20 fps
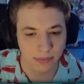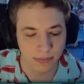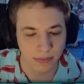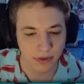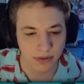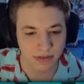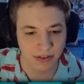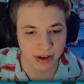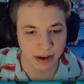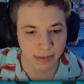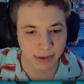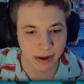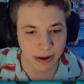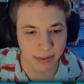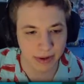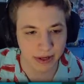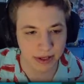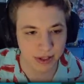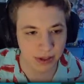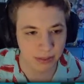Vampire
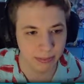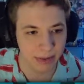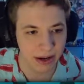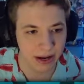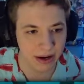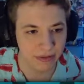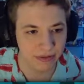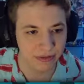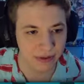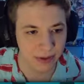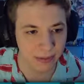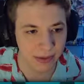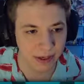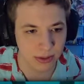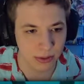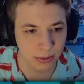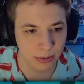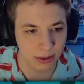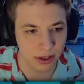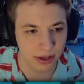Mansion, Battlefield. Might as
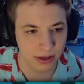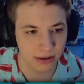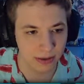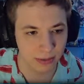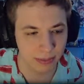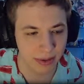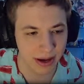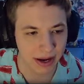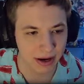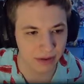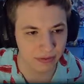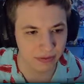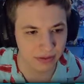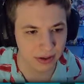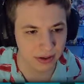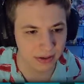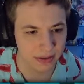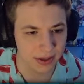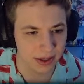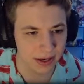well put another
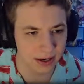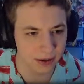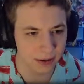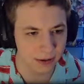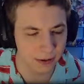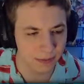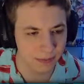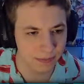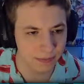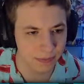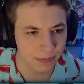Battlefield there.